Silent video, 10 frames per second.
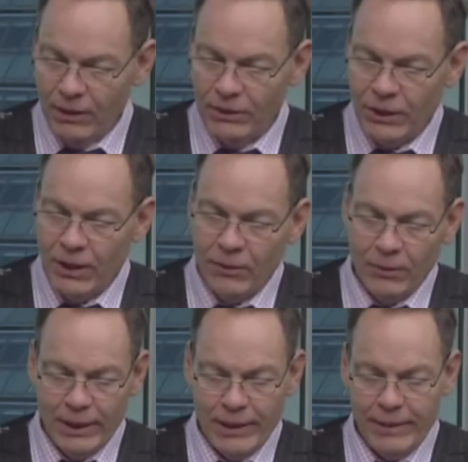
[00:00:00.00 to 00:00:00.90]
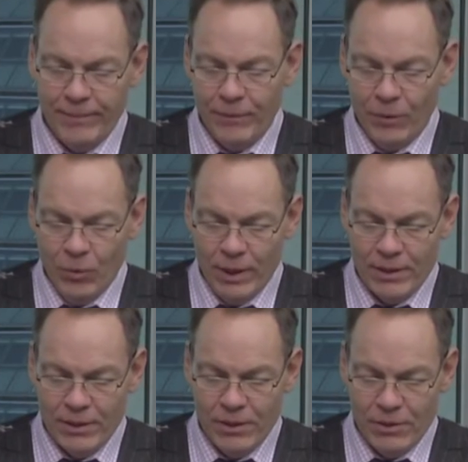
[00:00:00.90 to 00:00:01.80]
So
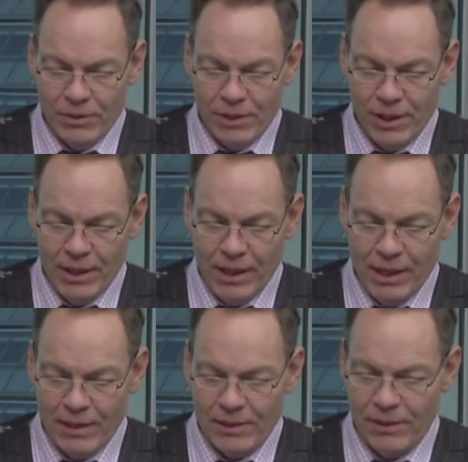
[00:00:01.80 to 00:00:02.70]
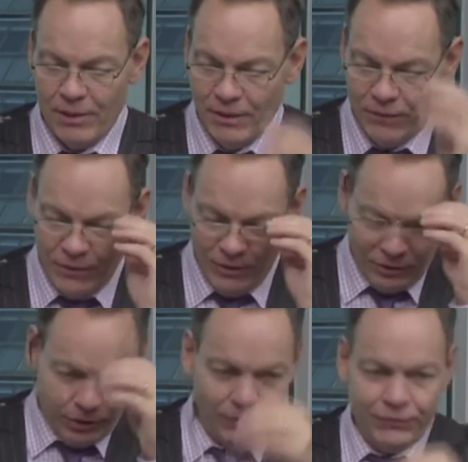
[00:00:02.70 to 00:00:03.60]
what do you see as the
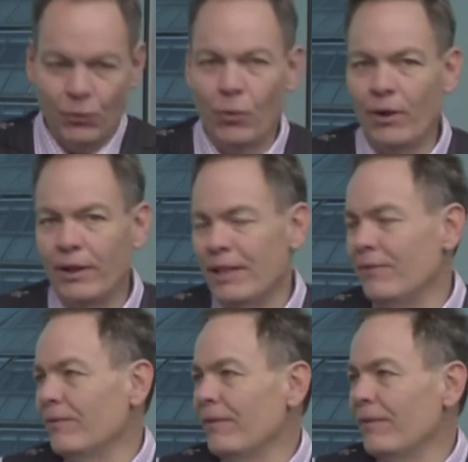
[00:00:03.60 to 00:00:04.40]
future for even